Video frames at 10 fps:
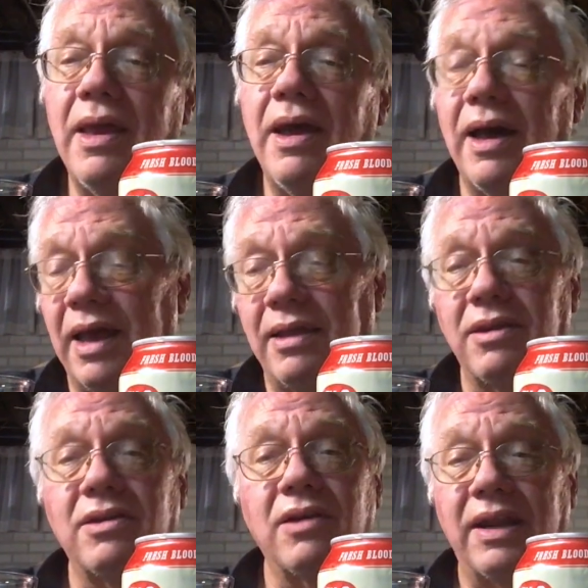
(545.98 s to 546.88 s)

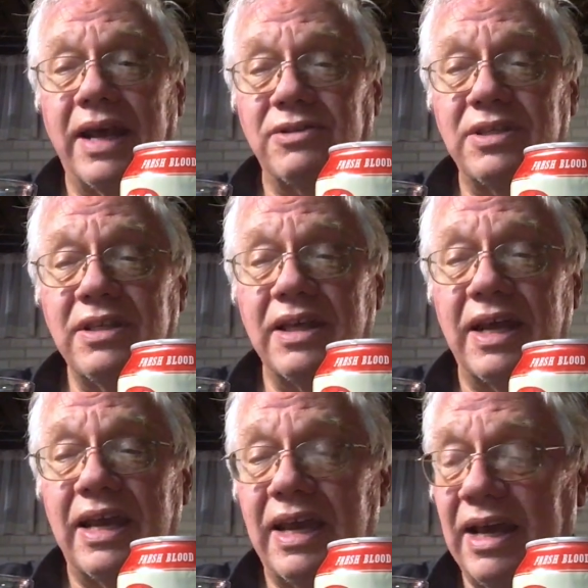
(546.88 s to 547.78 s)
and announcing that
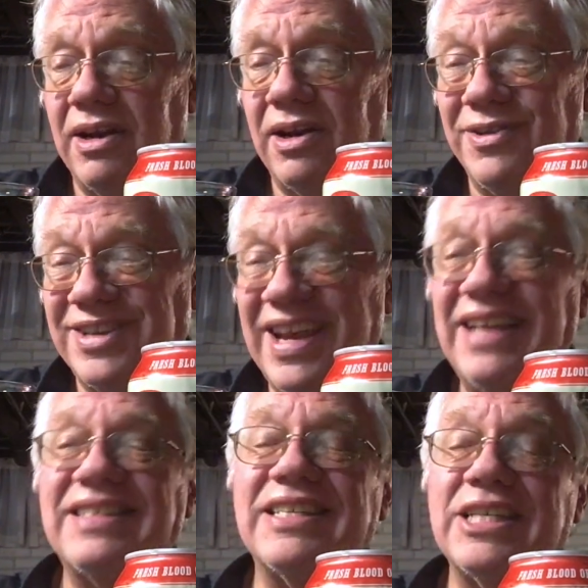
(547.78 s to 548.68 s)
I had another
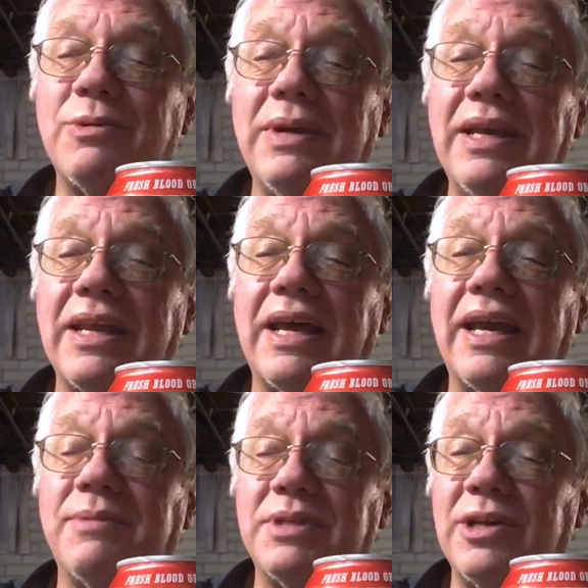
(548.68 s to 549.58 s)
test this week and I
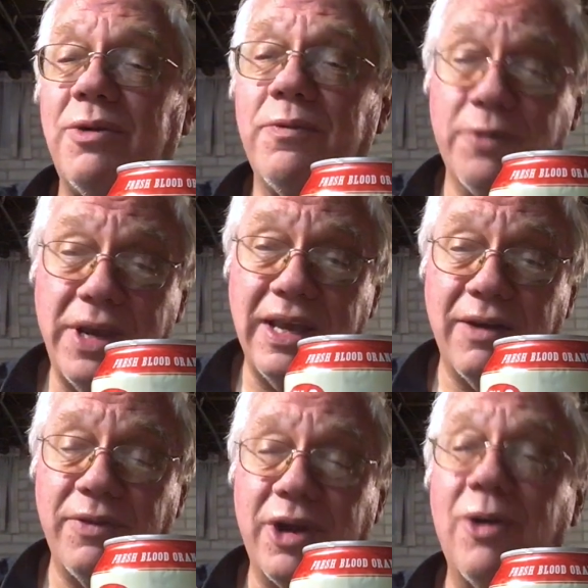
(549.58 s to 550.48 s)
am still free
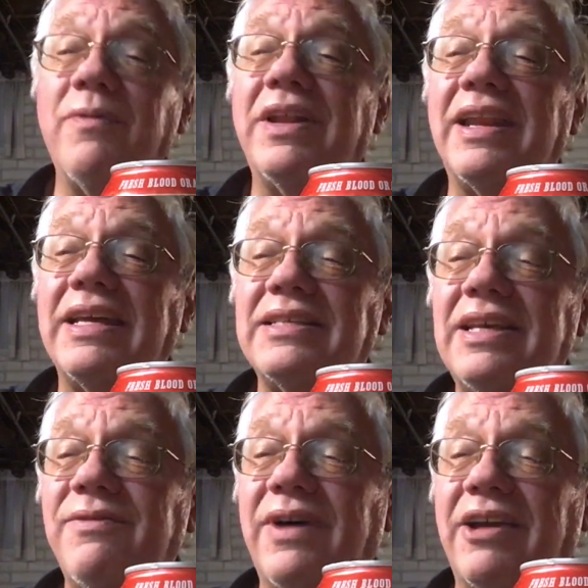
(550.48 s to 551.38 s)
of the
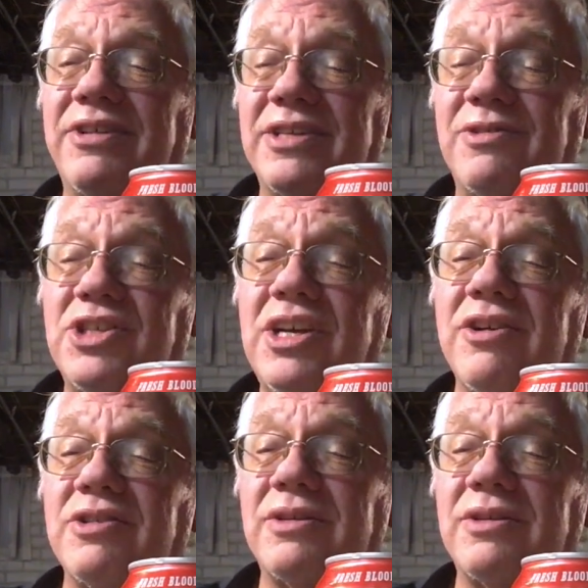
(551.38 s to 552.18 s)
COVID-19 virus. So cheers.